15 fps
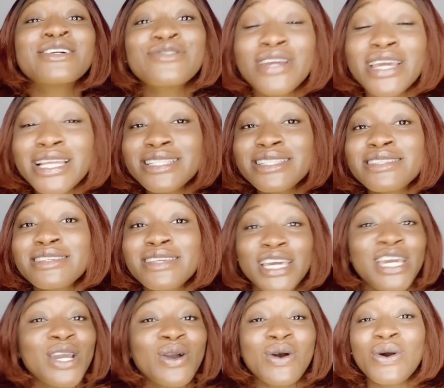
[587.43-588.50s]
green
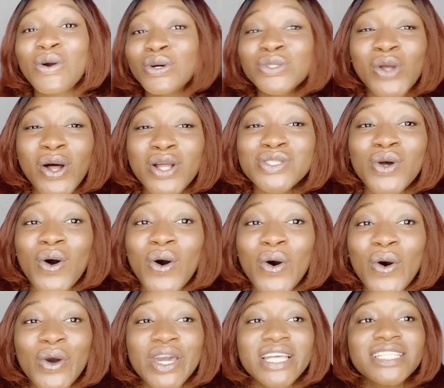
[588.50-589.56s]
tea, coconut
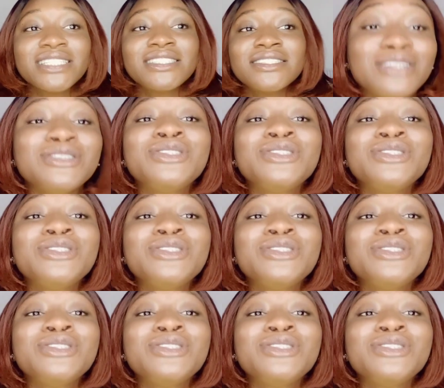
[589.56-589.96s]
oil,